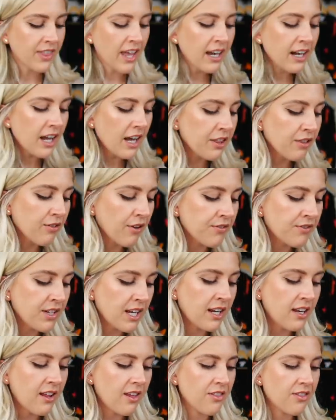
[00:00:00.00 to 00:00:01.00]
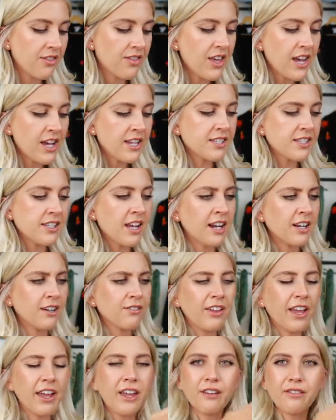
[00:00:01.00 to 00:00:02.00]
Then I thrifted this kind of
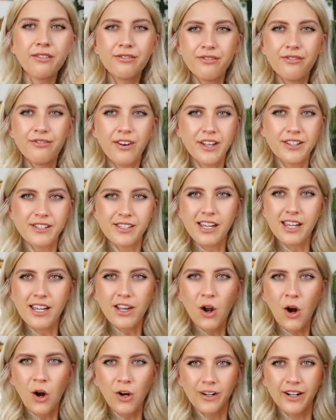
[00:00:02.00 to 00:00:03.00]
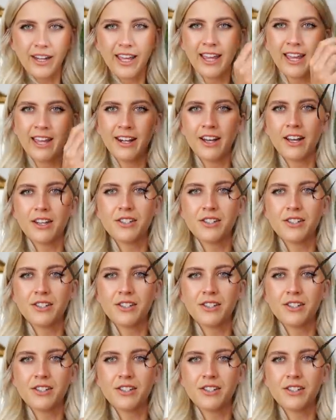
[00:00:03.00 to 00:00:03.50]
like fuzzy cardigan